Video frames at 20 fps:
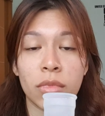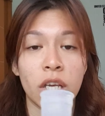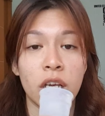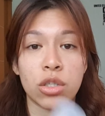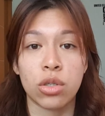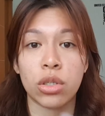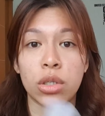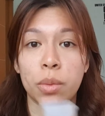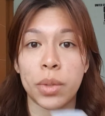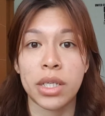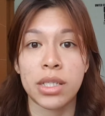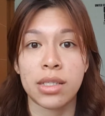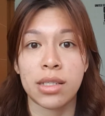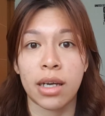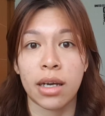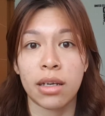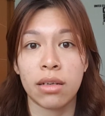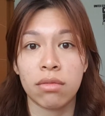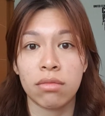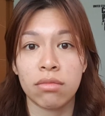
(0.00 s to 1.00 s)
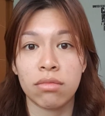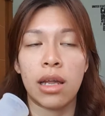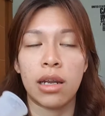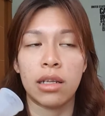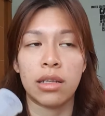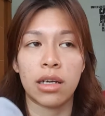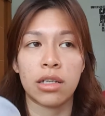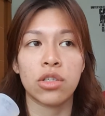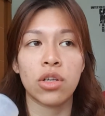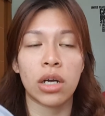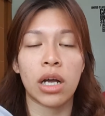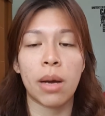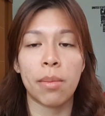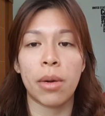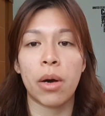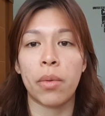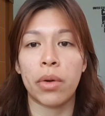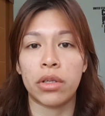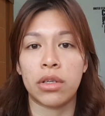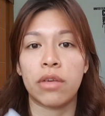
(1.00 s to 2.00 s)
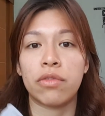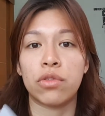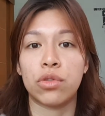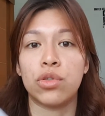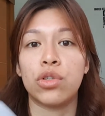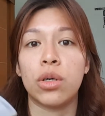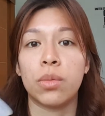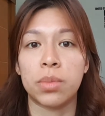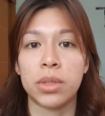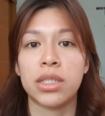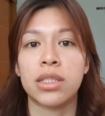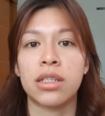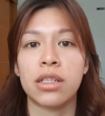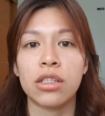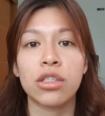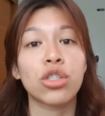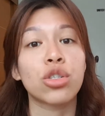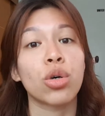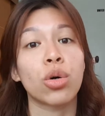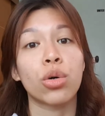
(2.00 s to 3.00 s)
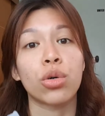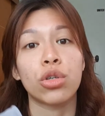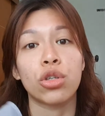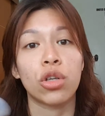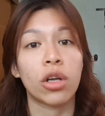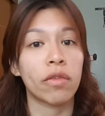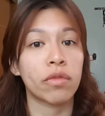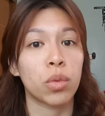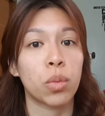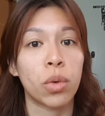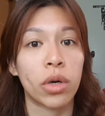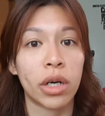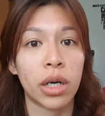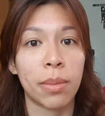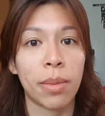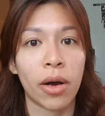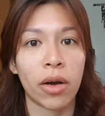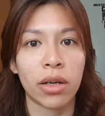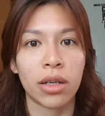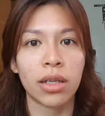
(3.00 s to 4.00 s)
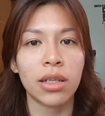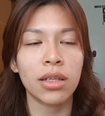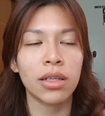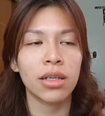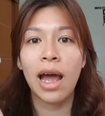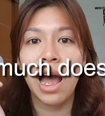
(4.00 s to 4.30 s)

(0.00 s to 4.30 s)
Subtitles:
it's all the way inside, and it does not come out when you have to do your business, so you don't have to worry about it.